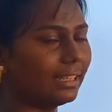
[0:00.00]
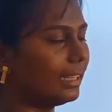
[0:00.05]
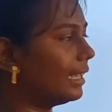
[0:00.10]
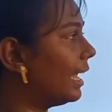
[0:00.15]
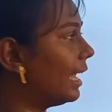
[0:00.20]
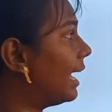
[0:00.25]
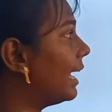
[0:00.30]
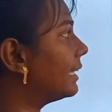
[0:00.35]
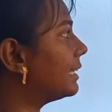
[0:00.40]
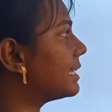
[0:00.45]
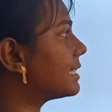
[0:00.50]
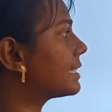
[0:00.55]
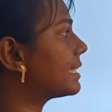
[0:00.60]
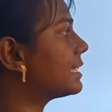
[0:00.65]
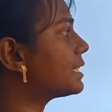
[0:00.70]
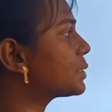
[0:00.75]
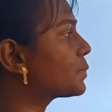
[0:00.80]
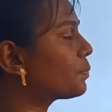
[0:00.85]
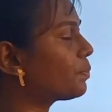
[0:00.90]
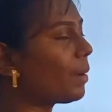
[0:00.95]
Yeah,
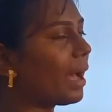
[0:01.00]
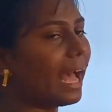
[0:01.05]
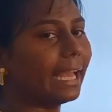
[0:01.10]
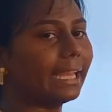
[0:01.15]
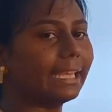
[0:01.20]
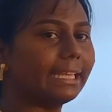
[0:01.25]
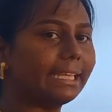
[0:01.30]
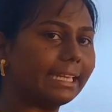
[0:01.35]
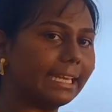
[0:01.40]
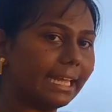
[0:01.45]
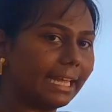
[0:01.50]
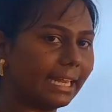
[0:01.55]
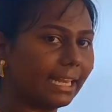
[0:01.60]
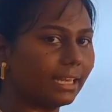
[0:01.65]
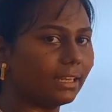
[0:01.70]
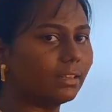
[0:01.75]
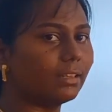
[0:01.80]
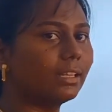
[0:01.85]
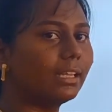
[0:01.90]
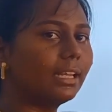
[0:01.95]
this is
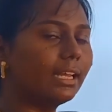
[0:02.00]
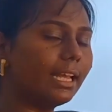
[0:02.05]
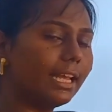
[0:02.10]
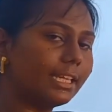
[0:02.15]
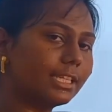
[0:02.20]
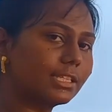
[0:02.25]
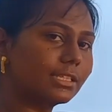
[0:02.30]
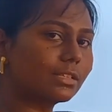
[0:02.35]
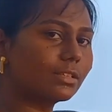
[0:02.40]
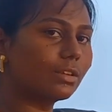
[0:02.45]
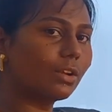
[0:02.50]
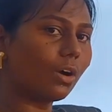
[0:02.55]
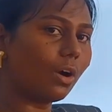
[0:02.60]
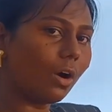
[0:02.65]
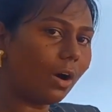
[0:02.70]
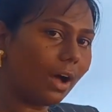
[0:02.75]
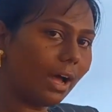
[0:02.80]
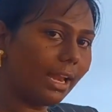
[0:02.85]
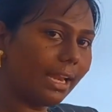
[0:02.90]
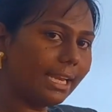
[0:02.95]
spiral. It's
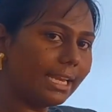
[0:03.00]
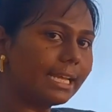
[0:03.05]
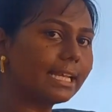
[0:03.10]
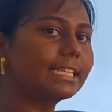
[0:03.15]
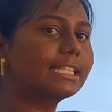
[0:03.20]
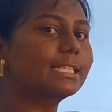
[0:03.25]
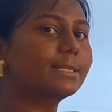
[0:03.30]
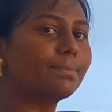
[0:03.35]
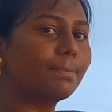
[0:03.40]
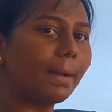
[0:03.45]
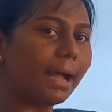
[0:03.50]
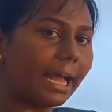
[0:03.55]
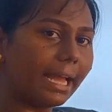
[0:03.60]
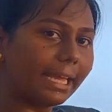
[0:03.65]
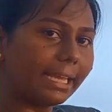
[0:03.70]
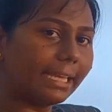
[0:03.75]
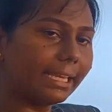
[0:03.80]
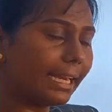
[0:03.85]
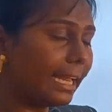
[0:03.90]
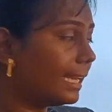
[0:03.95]
called
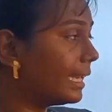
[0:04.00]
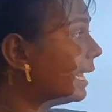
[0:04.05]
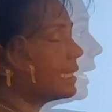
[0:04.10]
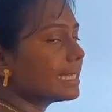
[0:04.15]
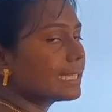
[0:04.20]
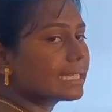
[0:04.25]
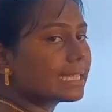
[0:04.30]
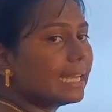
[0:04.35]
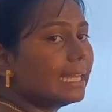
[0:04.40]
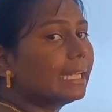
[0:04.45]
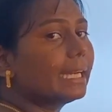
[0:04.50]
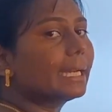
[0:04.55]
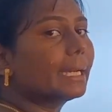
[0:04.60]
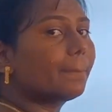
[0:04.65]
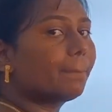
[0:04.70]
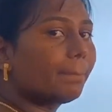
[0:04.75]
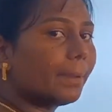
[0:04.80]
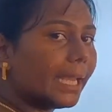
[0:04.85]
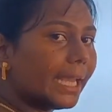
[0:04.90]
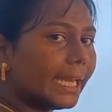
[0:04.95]
spiral. It is
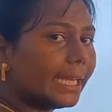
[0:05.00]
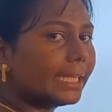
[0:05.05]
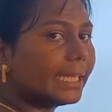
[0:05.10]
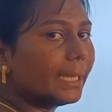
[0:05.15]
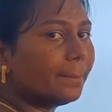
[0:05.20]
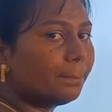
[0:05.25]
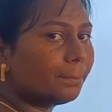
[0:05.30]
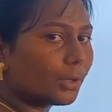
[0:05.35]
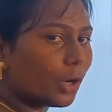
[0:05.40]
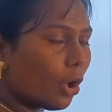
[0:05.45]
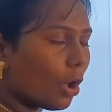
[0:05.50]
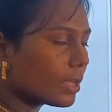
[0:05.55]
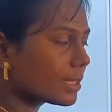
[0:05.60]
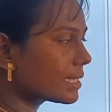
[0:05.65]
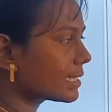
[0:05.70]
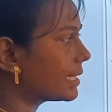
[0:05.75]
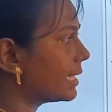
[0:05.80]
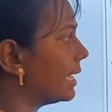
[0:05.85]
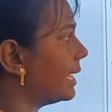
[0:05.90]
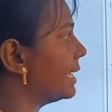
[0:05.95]
a repeated
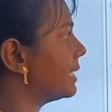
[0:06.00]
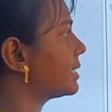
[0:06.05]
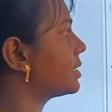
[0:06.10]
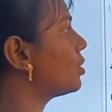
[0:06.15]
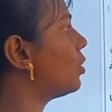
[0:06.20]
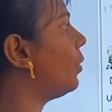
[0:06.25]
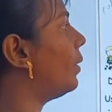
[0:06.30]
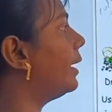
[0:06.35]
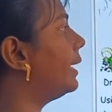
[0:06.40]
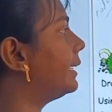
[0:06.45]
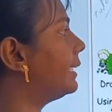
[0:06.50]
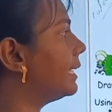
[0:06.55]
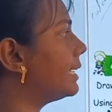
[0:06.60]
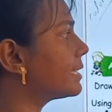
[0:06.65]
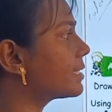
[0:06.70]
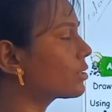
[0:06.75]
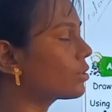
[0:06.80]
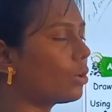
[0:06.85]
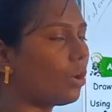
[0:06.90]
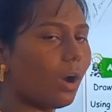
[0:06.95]
process. So it
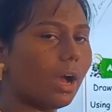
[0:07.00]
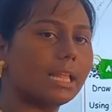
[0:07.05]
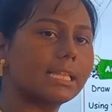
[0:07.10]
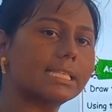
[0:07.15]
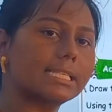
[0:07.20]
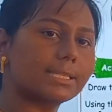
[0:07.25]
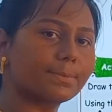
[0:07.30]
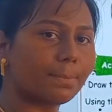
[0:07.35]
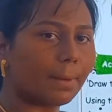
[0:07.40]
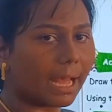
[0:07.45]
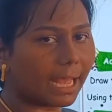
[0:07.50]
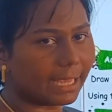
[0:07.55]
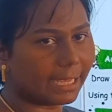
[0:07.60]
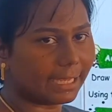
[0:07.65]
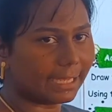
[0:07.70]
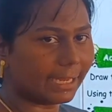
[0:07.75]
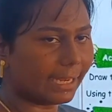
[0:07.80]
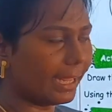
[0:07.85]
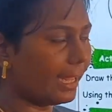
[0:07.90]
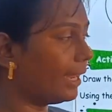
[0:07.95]
is called
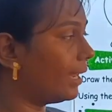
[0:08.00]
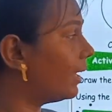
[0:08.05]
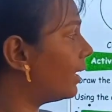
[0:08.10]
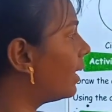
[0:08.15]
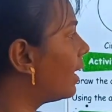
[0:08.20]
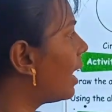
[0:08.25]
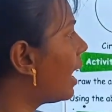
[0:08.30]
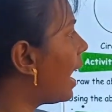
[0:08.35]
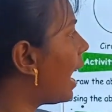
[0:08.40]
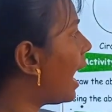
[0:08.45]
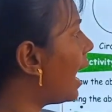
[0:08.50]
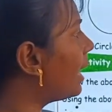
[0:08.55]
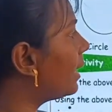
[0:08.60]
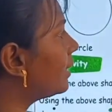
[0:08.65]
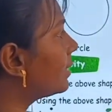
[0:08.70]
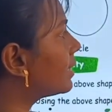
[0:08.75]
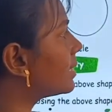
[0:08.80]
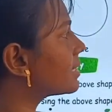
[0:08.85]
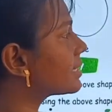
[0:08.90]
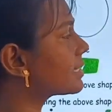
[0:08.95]
spiral.
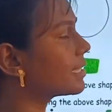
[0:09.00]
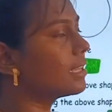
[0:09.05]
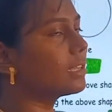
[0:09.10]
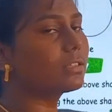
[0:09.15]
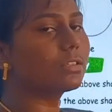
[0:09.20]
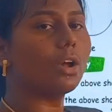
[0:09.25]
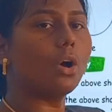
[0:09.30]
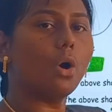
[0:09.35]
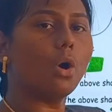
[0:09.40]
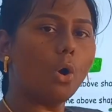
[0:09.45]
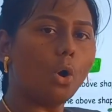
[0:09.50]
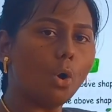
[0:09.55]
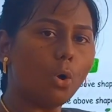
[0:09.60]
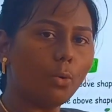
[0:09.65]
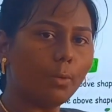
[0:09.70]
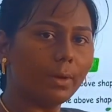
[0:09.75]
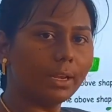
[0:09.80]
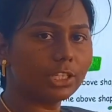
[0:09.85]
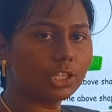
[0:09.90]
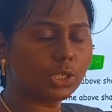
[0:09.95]
And this is
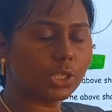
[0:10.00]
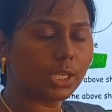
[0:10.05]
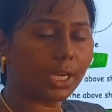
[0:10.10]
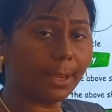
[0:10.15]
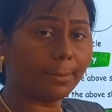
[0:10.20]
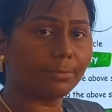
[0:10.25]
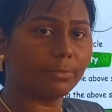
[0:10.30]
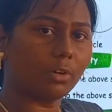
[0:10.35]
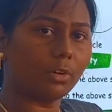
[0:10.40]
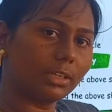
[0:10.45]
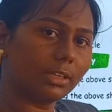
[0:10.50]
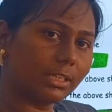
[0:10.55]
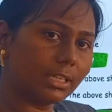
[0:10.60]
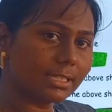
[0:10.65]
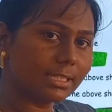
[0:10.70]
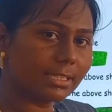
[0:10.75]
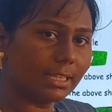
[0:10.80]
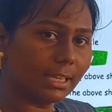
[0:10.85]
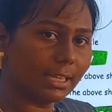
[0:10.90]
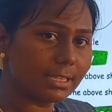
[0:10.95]
oval shape. What
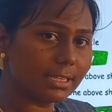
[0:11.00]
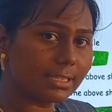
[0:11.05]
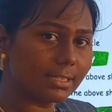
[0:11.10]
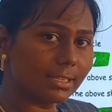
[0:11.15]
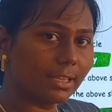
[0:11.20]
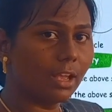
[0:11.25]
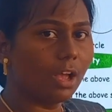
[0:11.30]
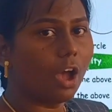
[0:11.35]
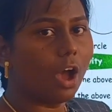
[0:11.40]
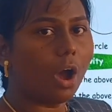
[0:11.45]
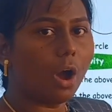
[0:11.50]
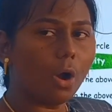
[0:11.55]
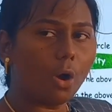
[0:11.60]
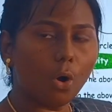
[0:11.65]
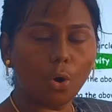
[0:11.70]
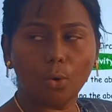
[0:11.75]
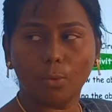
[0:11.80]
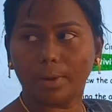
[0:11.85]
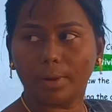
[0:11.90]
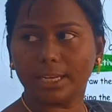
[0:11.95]
is this?
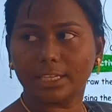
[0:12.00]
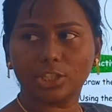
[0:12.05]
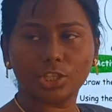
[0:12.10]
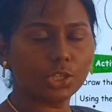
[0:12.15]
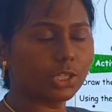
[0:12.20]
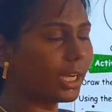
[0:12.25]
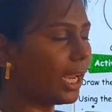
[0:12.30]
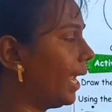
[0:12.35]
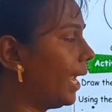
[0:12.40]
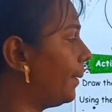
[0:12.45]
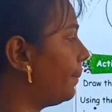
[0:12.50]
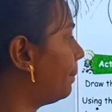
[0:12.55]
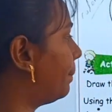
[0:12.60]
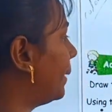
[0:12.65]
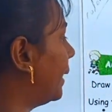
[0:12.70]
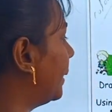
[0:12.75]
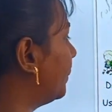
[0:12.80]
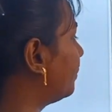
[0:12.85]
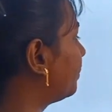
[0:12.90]
Oval shape.